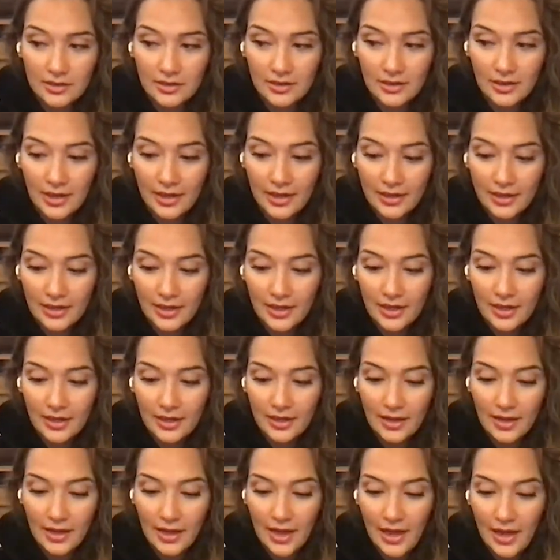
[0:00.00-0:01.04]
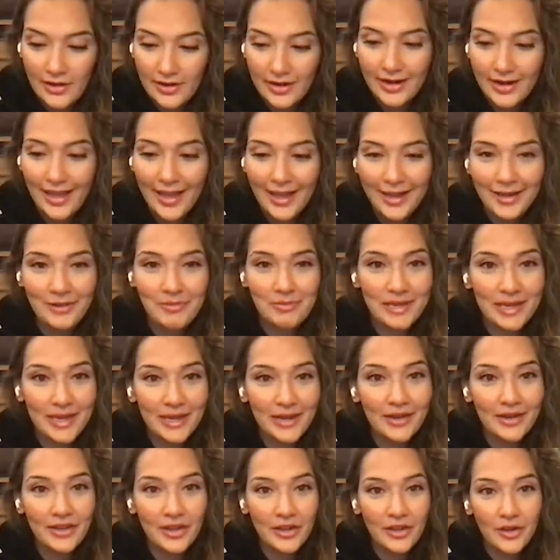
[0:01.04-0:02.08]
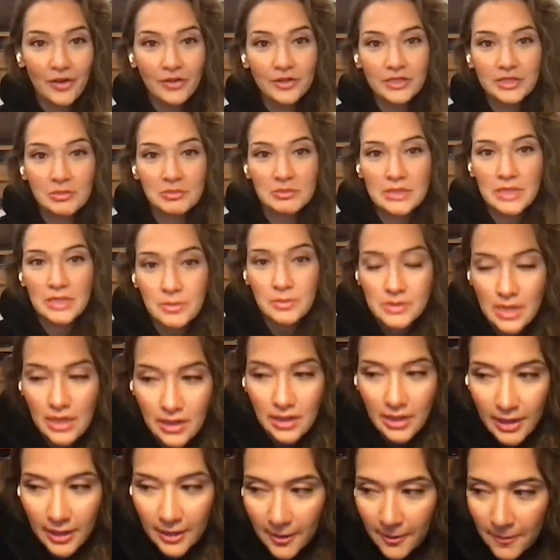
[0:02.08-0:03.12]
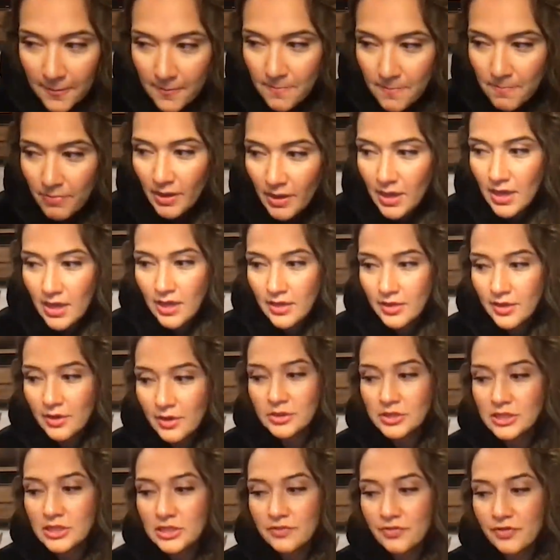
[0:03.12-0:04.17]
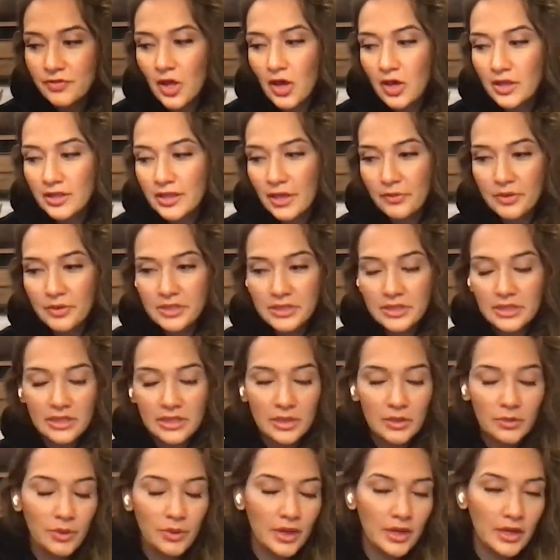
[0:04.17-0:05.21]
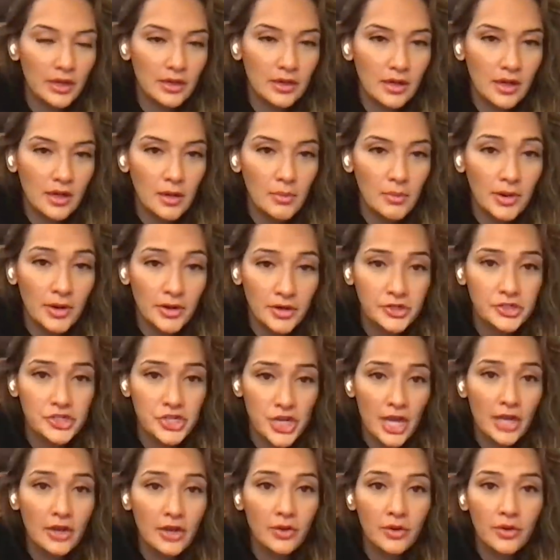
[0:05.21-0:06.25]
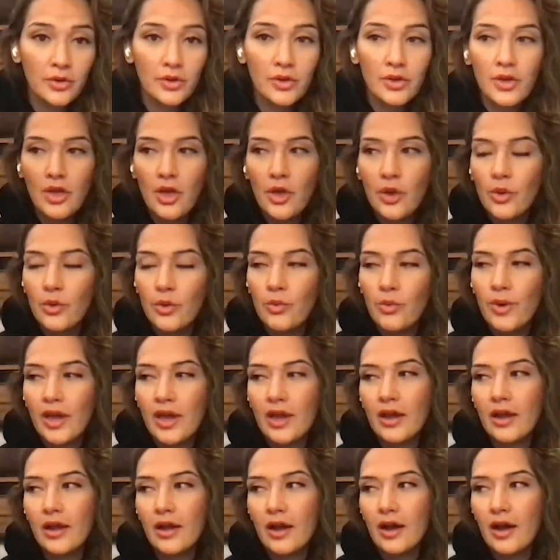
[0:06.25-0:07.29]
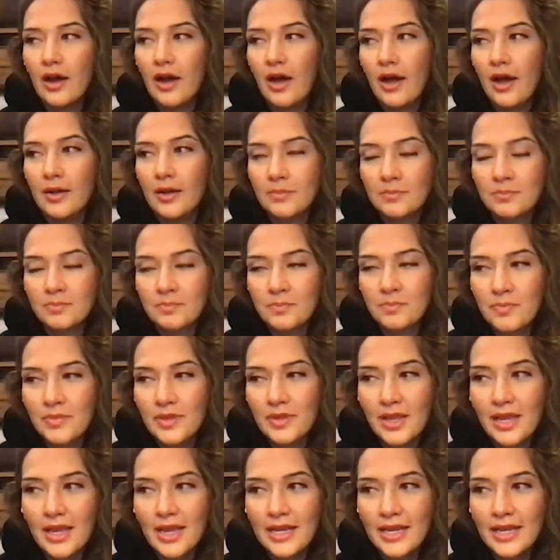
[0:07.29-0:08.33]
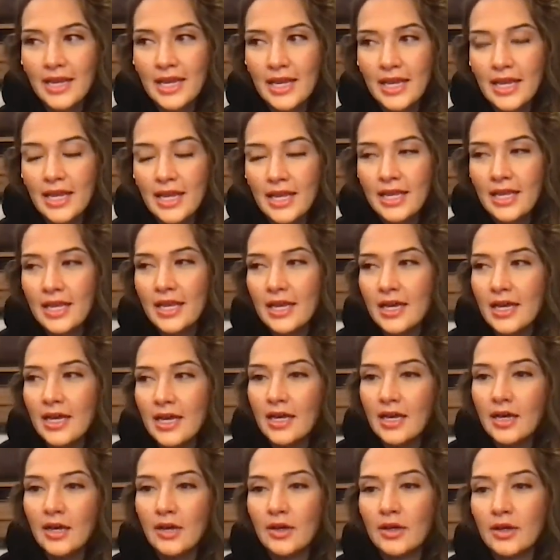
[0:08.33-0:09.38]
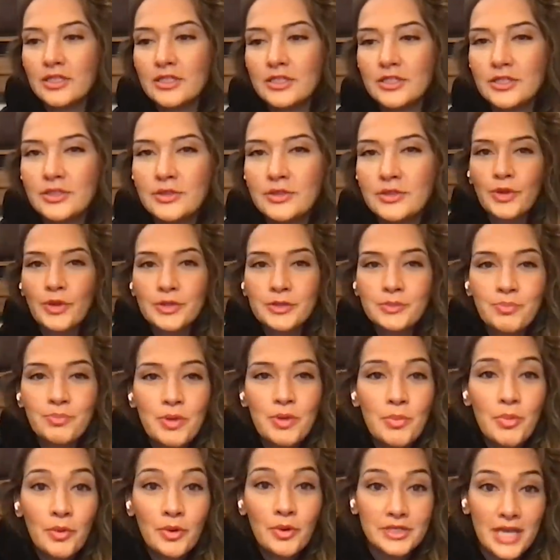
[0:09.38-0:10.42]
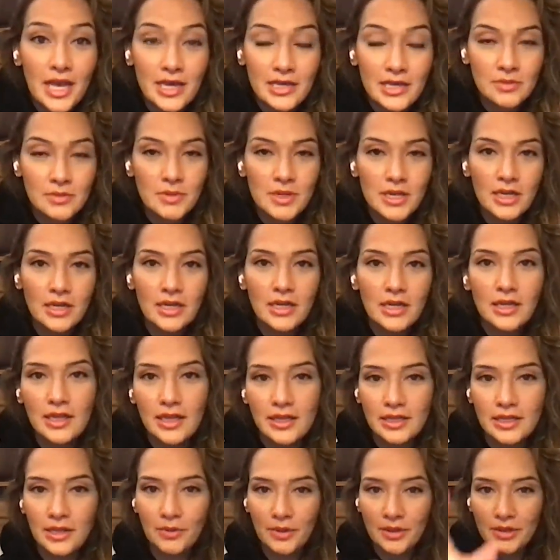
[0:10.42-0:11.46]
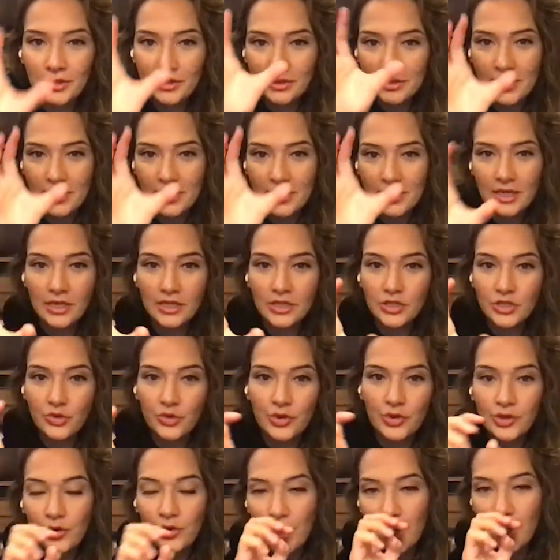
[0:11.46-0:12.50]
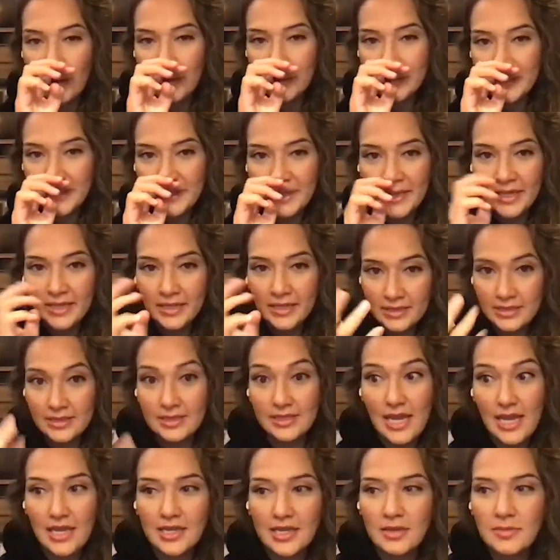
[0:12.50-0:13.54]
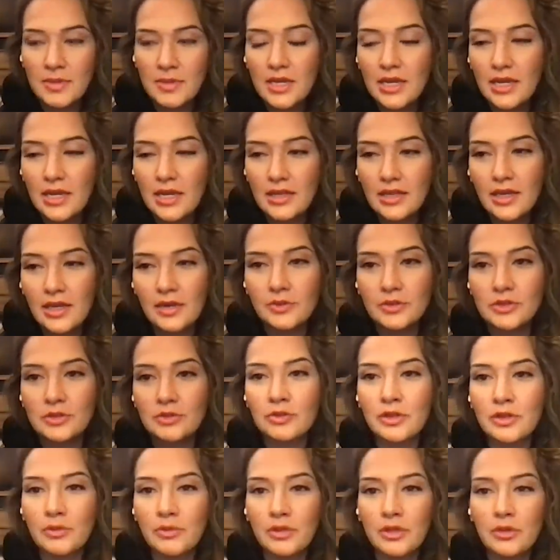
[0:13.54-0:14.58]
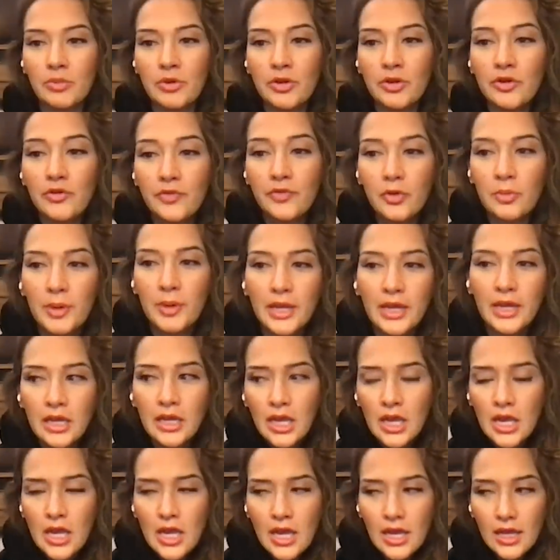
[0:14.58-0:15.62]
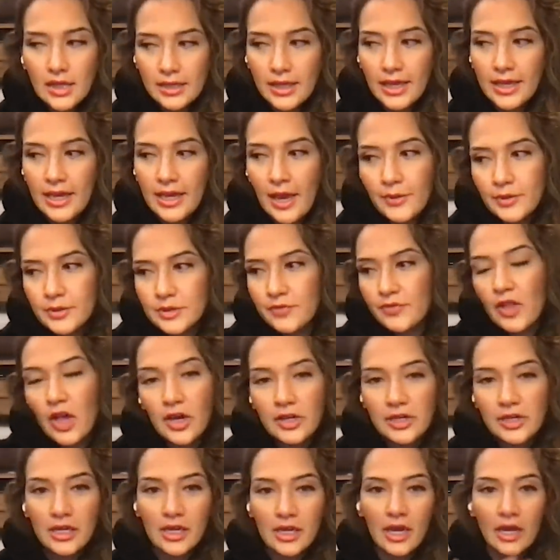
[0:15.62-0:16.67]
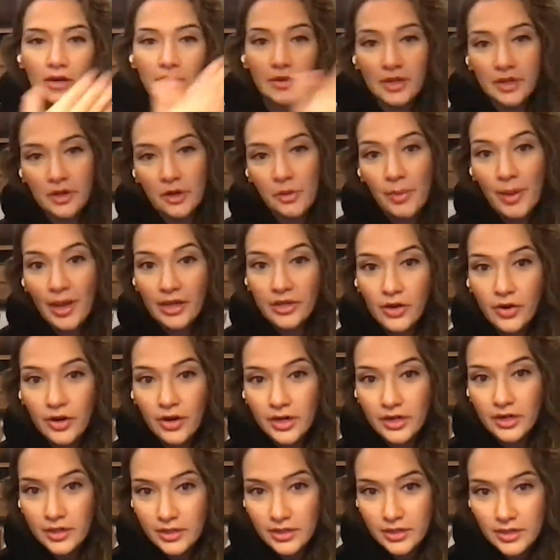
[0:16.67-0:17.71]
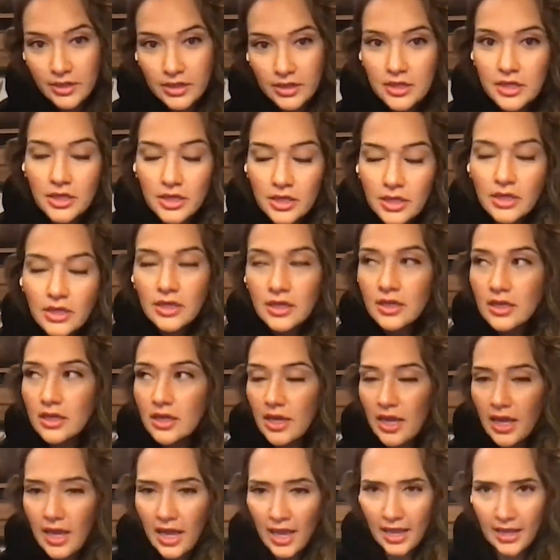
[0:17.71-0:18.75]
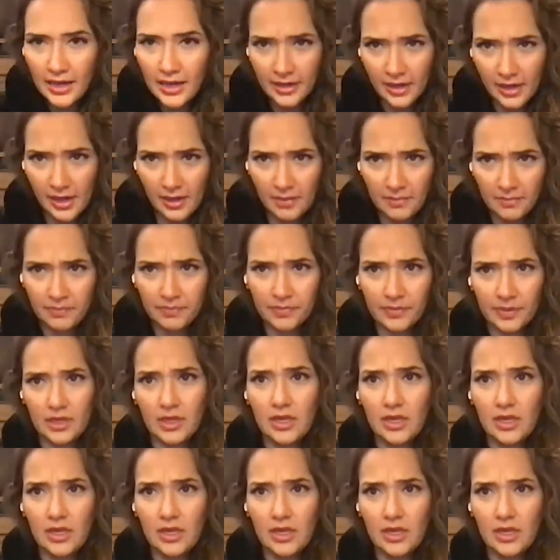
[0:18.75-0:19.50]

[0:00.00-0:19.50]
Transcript: like, how did I end up here? You know, sometimes yeah. I like, there was this vlog that recently went up on our channel where, uh, and I, because uh, because people were tagging me in it, like they were taking screen grabs and then tagging me, and I thought it was really really beautiful. But like I was vlogging out in our backyard, and um